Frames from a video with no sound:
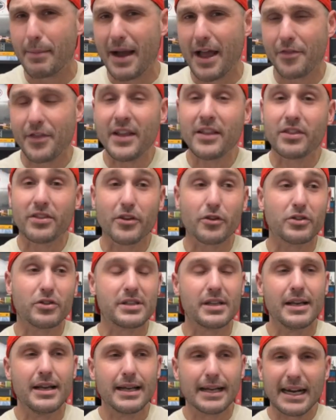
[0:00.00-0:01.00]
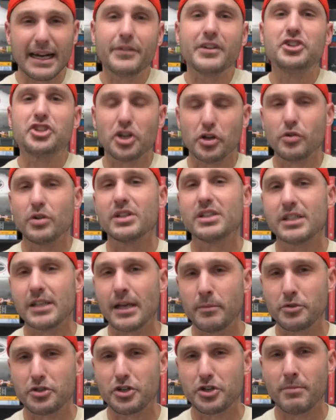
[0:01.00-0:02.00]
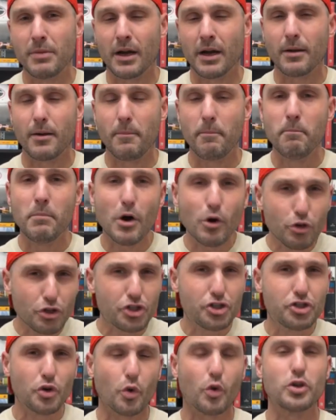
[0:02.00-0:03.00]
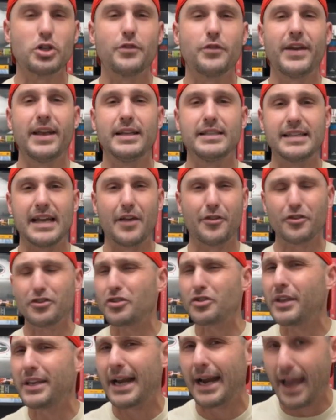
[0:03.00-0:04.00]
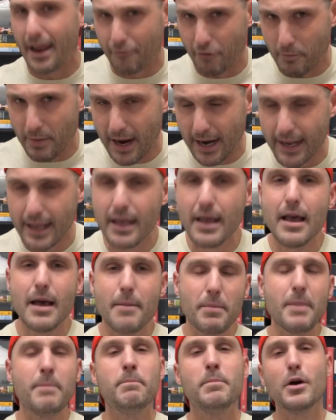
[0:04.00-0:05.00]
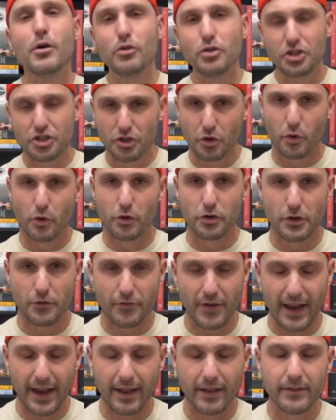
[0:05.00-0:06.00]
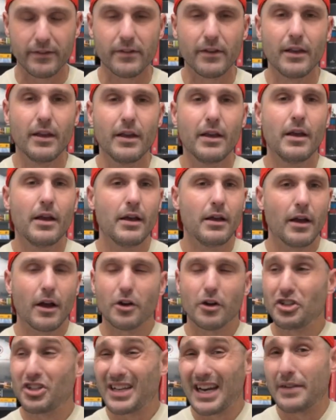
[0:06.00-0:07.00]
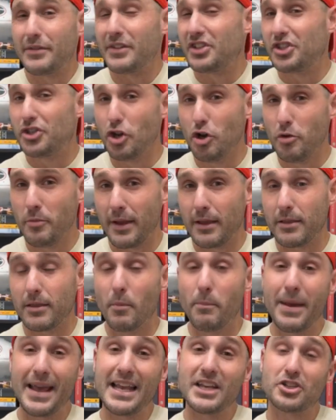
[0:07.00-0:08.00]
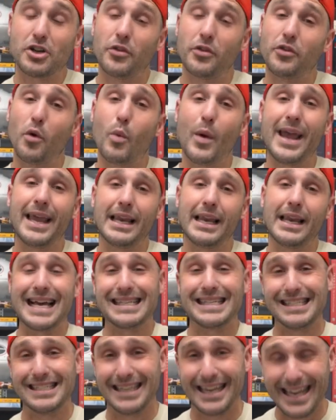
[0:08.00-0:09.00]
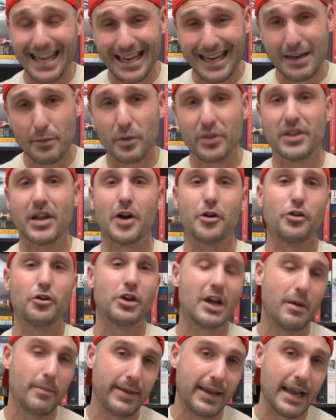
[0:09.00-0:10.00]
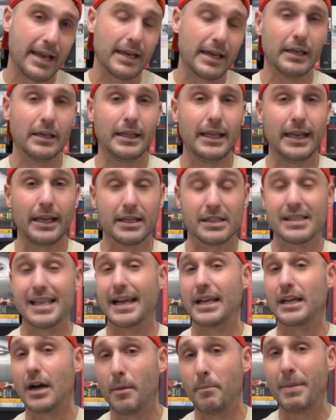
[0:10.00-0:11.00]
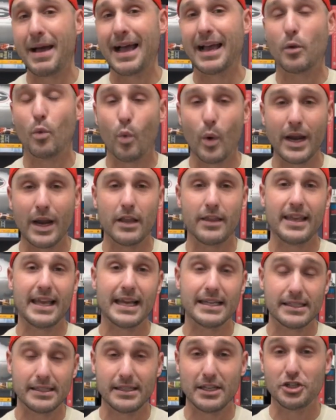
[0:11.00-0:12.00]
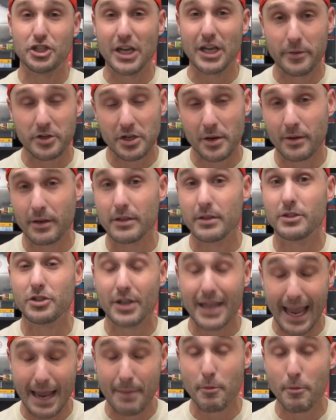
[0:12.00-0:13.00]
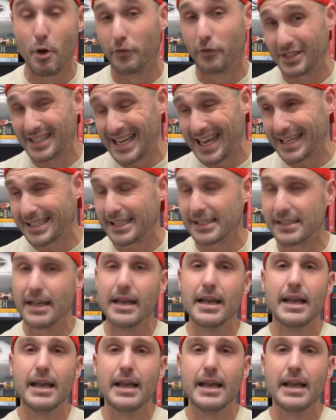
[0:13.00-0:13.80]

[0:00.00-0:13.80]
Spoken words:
I think there's kind of a general assumption among most Georgia fans out there, certainly not everybody, but most Georgia fans are just kind of assuming, based on the way last season ended with Gunnar coming in and leading us to that comeback win in the SEC Championship game over Texas,